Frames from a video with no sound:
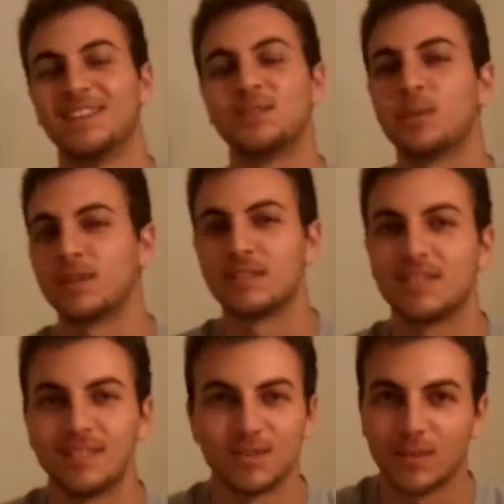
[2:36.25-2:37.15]
This
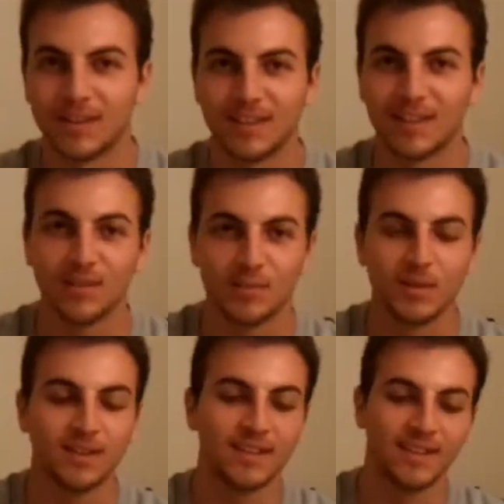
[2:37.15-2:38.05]
is what I tell
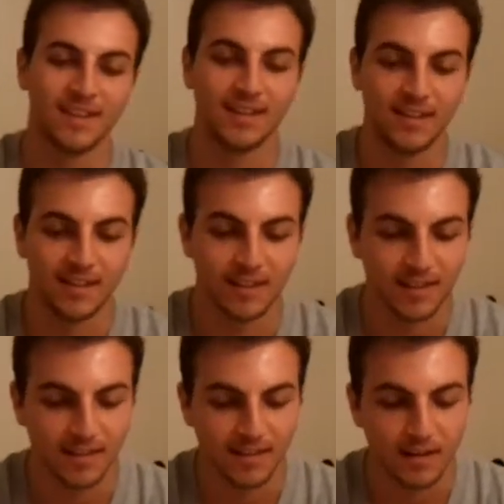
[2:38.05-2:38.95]
everybody.
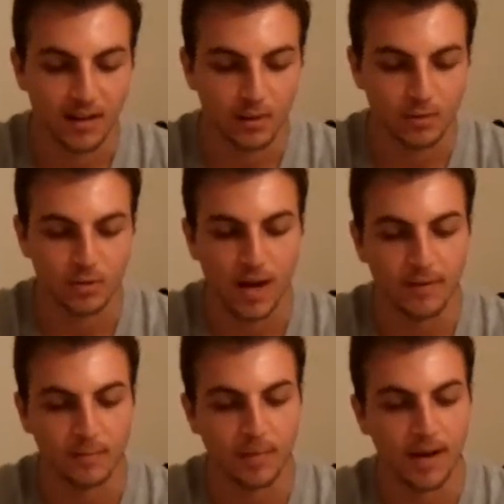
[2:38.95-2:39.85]
I was
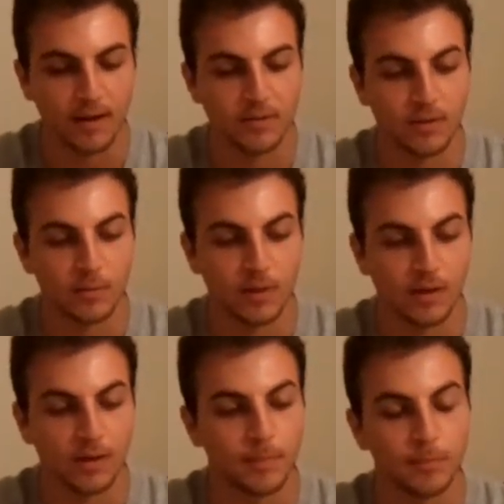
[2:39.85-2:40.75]
driving back from
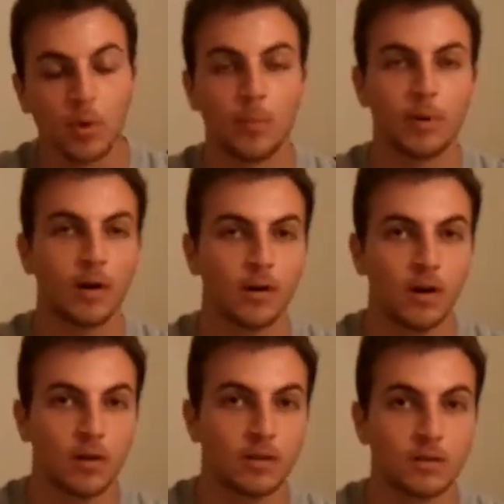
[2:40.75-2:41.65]
Moore Park
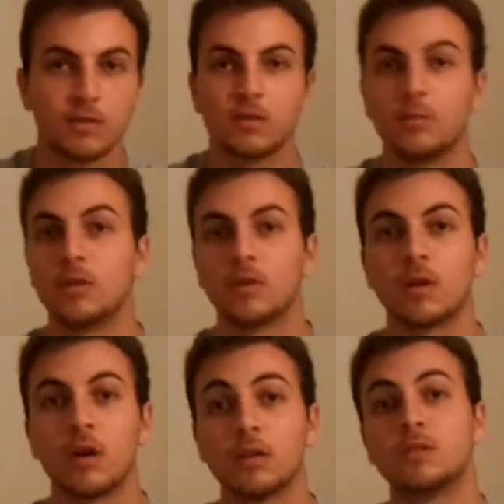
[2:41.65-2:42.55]
College, community
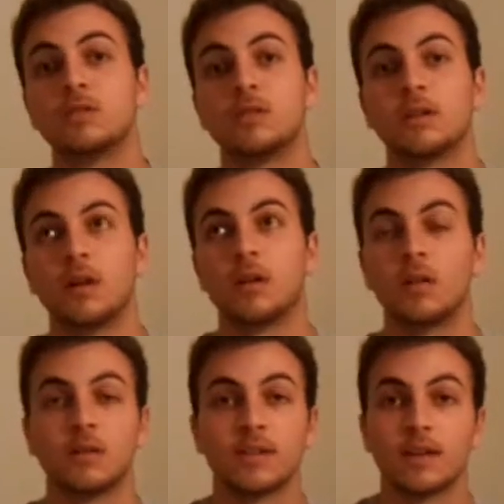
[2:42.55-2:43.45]
college in
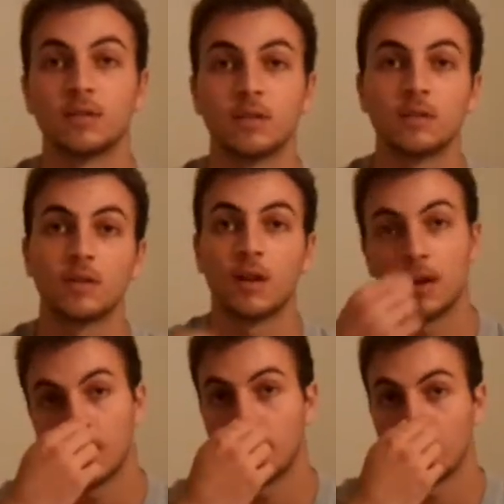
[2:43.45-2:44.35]
Los Angeles,
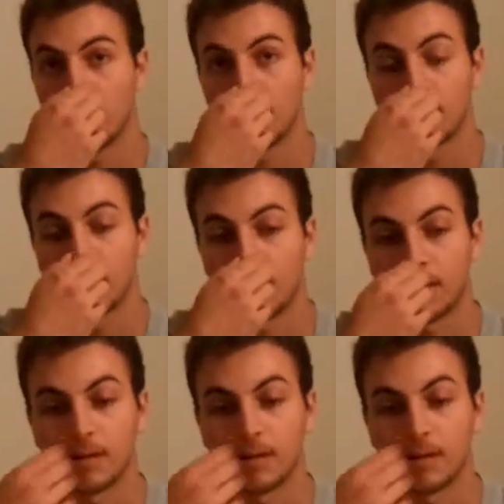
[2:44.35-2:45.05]
and